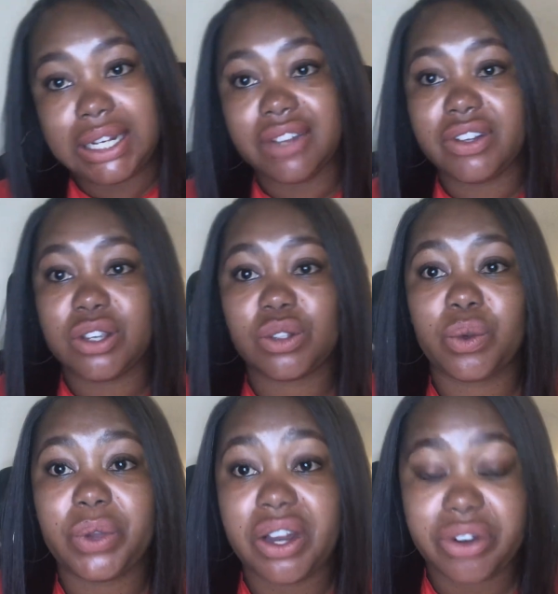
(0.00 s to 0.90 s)
years ago
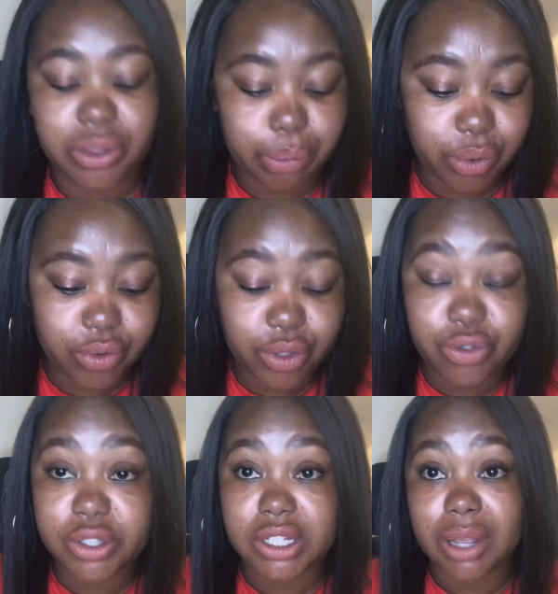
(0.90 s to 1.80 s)
when I read the book for the
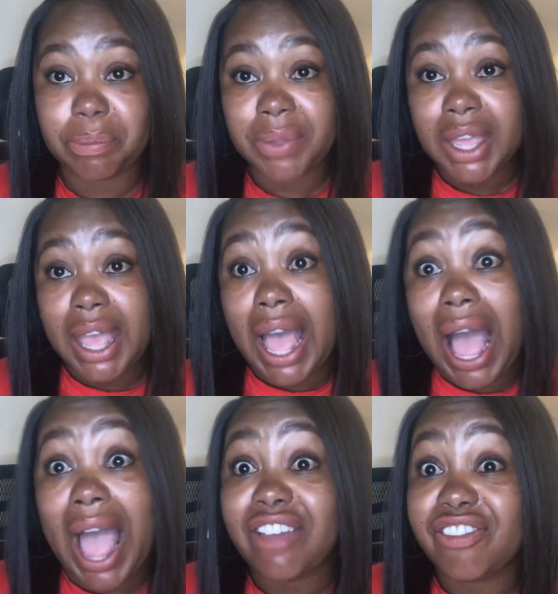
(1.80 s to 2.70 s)
first time.
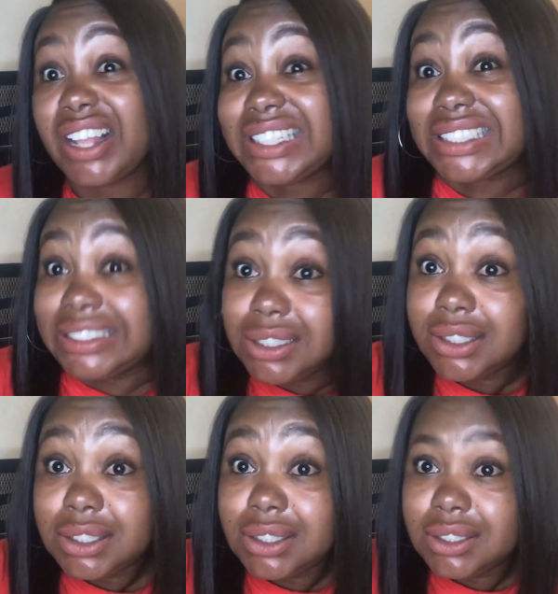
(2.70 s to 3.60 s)
I felt
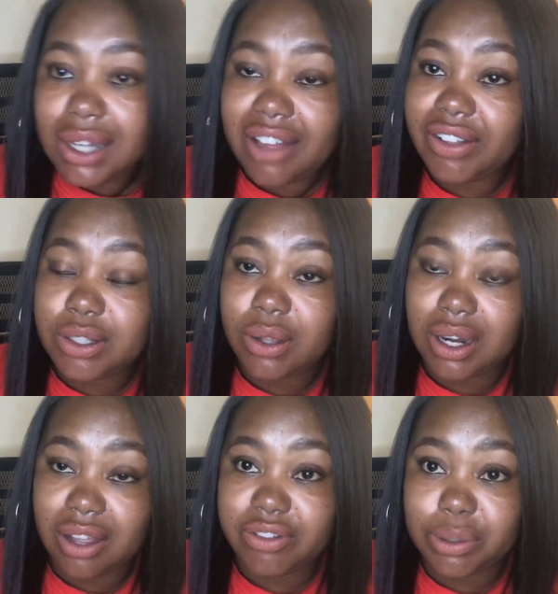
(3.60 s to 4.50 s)
so
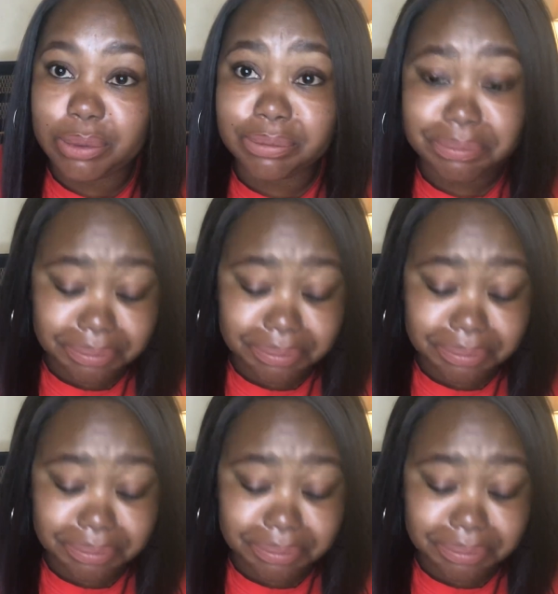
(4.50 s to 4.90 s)
uncomfortable.